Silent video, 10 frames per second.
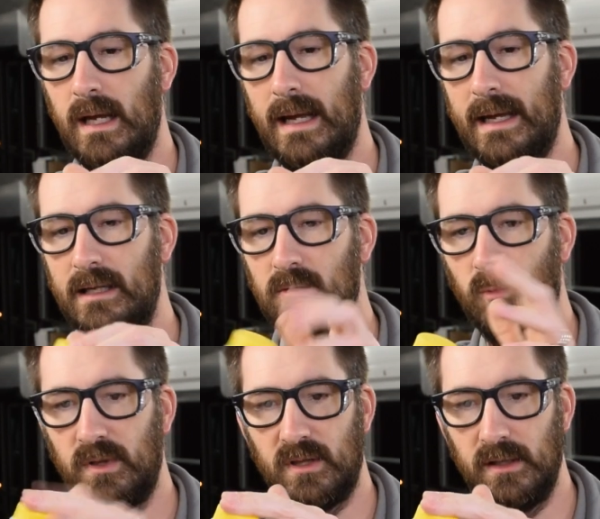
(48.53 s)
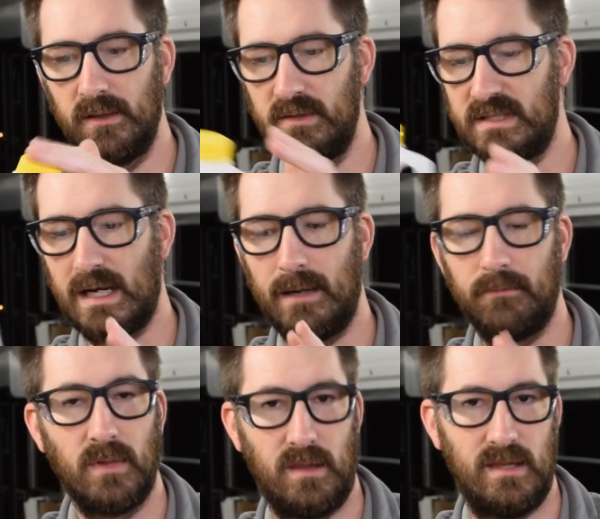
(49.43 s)
and with the lid on
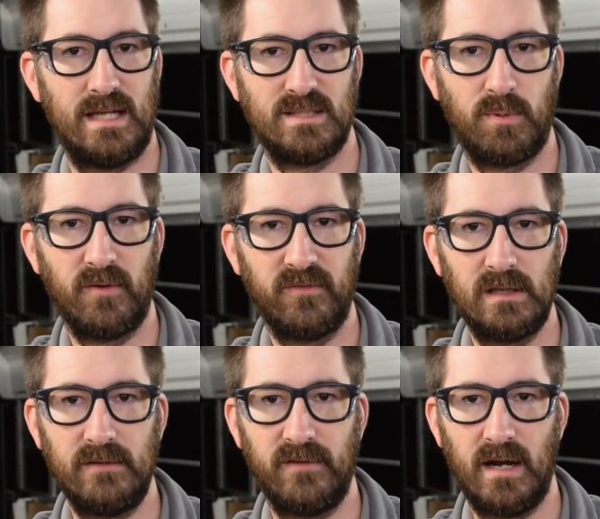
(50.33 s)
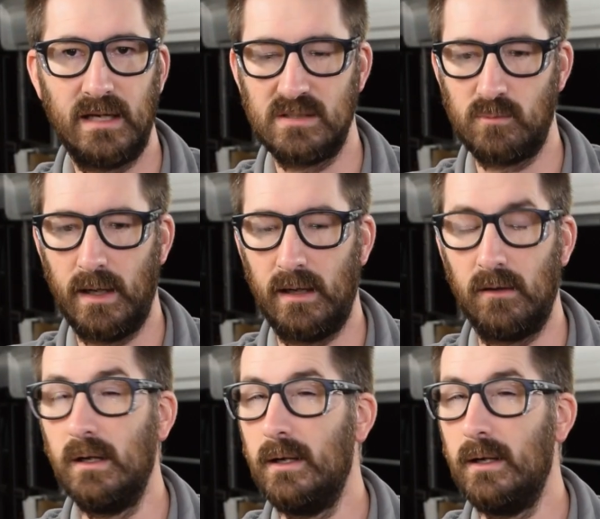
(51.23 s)
top, that's perfectly fine as well.